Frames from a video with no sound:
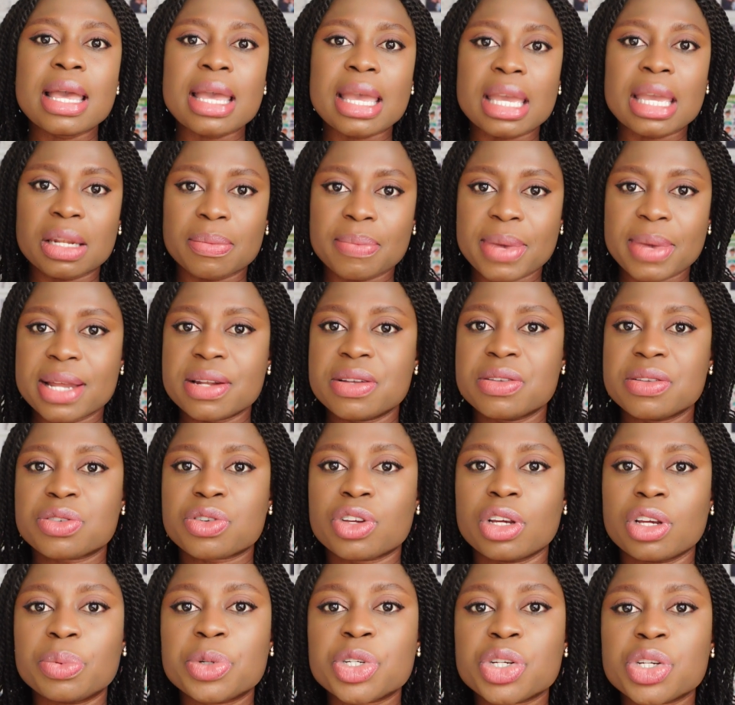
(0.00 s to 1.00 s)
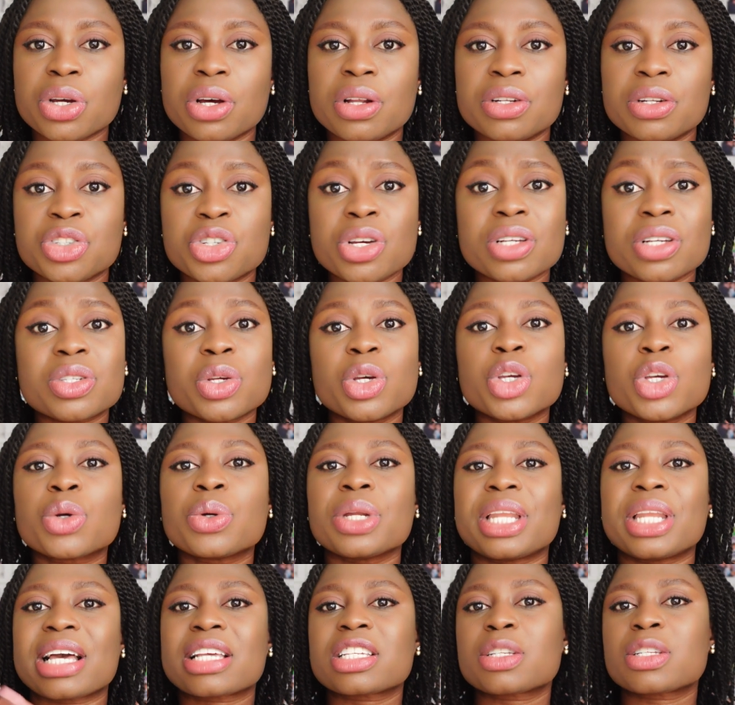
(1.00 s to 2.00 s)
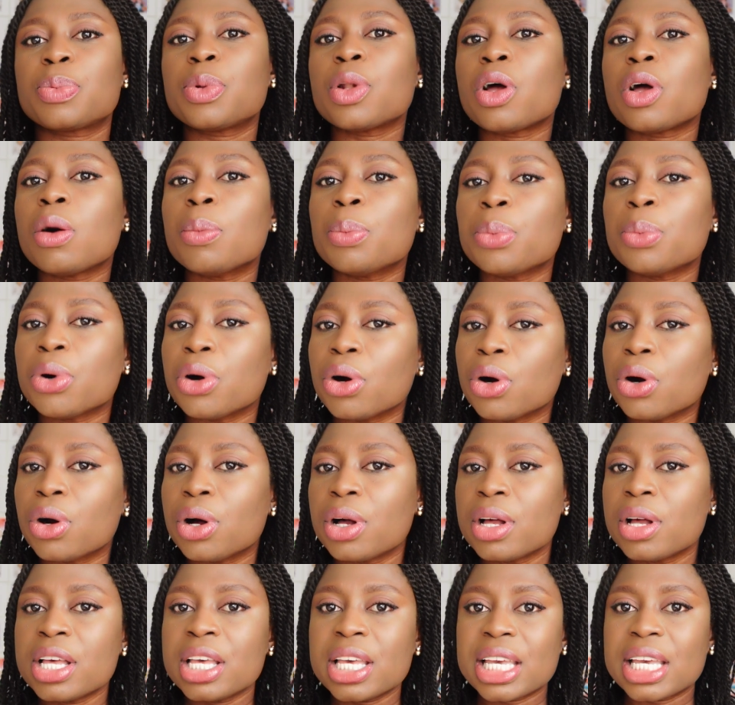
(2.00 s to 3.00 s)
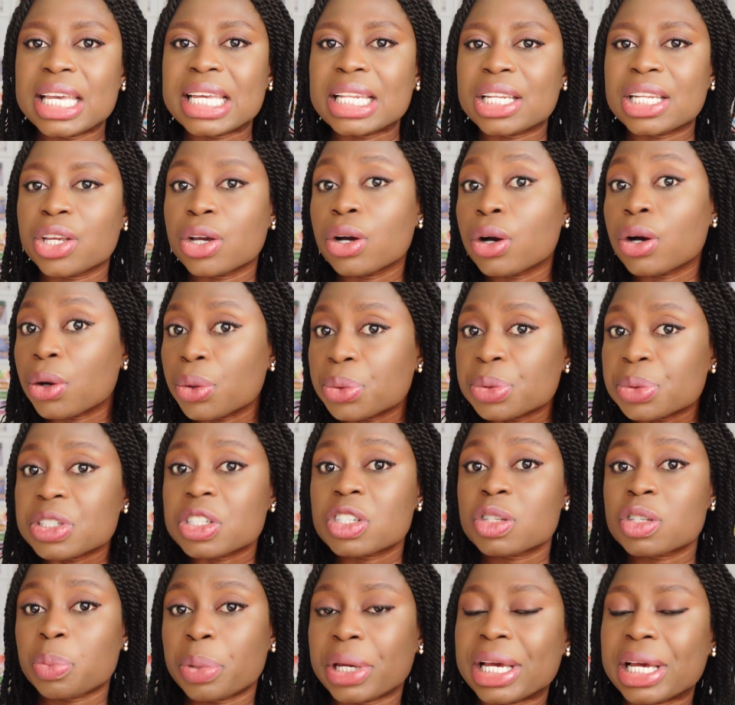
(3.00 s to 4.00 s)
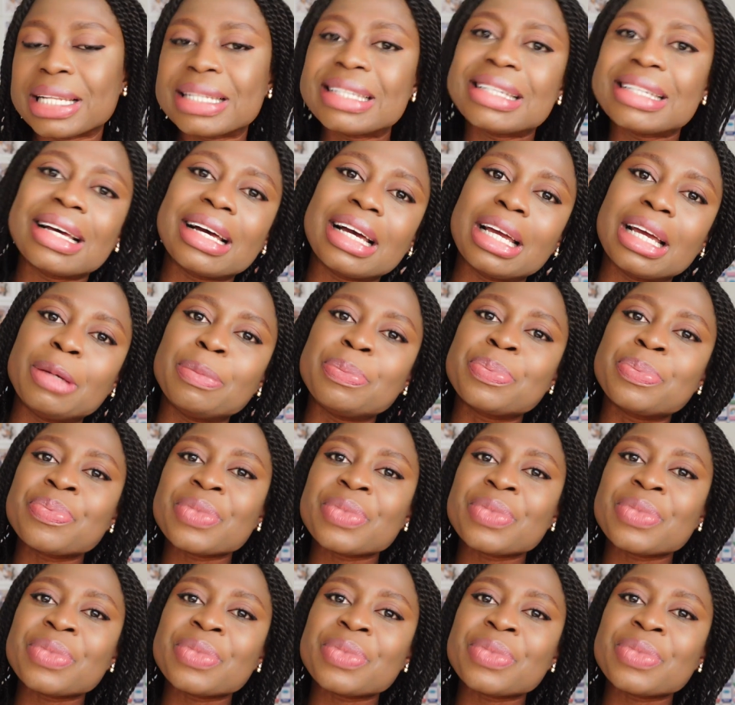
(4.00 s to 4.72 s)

in my description, just so you could explore more in your own spare time.